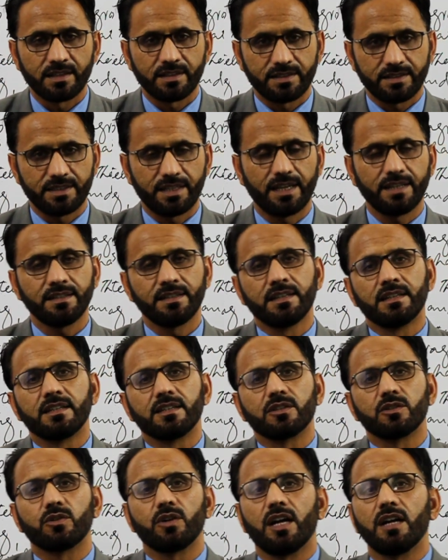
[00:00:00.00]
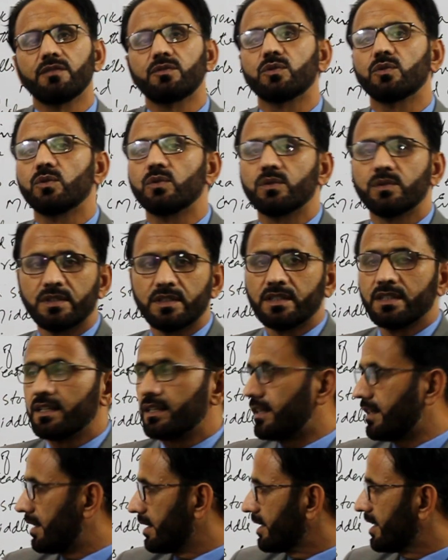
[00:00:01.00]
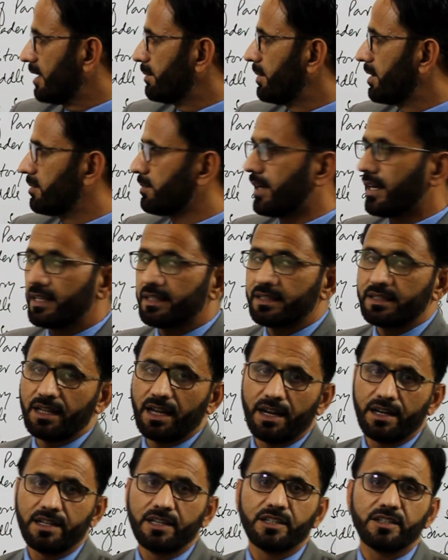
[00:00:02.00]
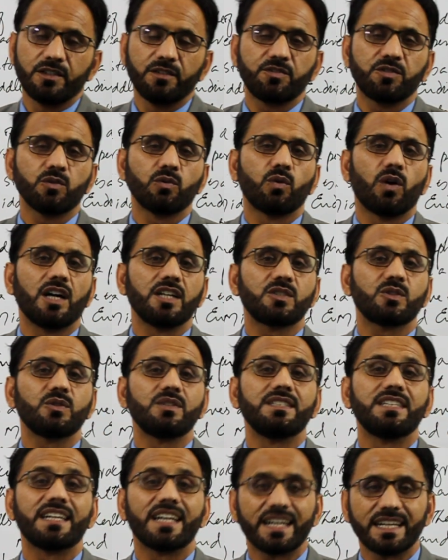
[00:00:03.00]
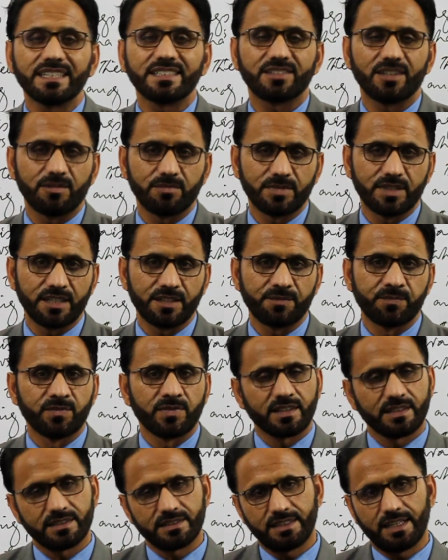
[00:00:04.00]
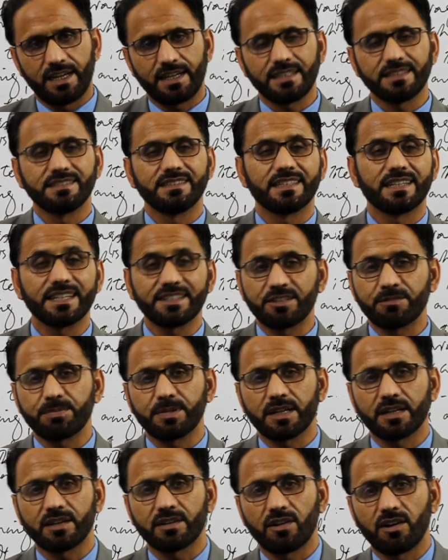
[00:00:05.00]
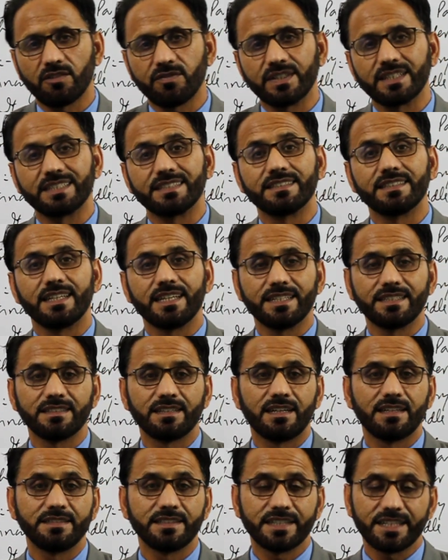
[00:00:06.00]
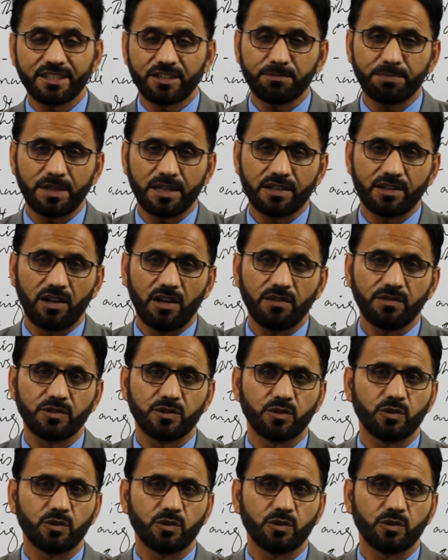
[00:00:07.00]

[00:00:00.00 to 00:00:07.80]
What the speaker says: Then you have to keep in mind that if you want to narrate something, that is narrative paragraph. In a narrative paragraph,